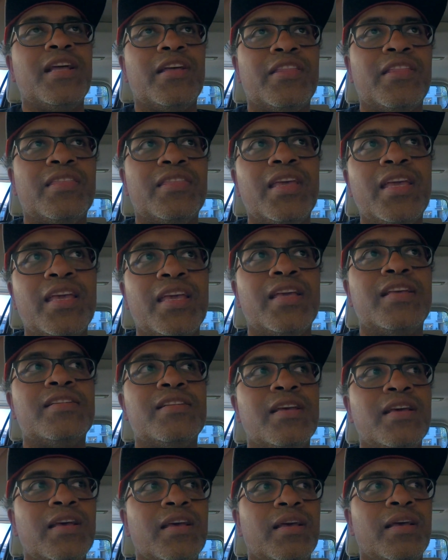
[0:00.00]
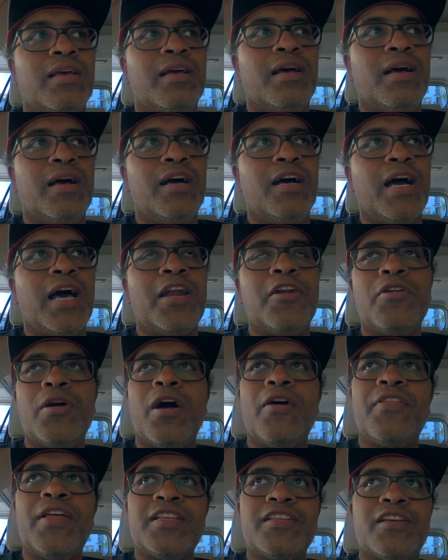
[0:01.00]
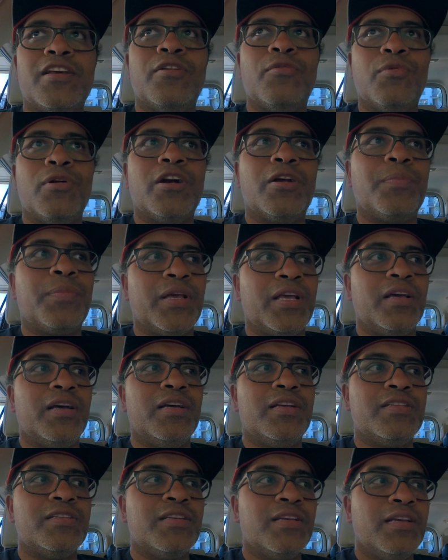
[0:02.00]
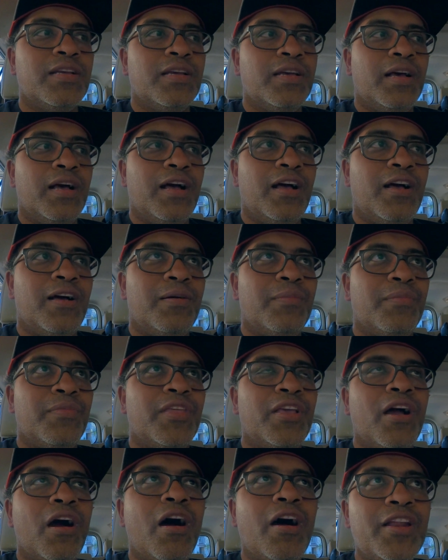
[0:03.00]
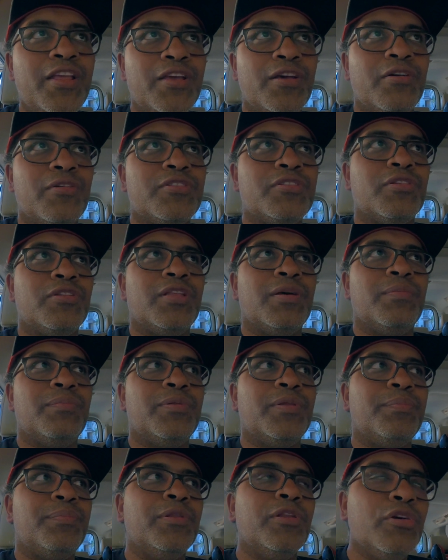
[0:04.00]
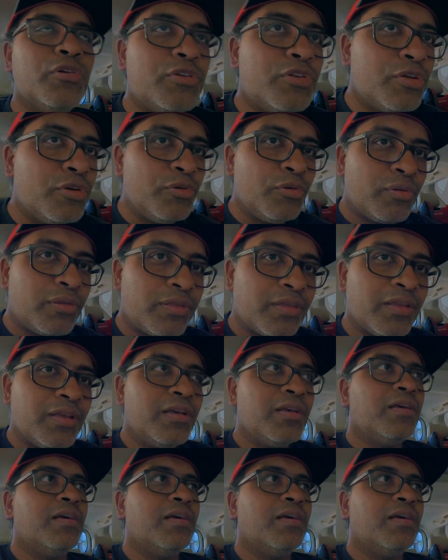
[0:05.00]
Now the thing is, I don't know how that's gonna work, because the audio, so the Bluetooth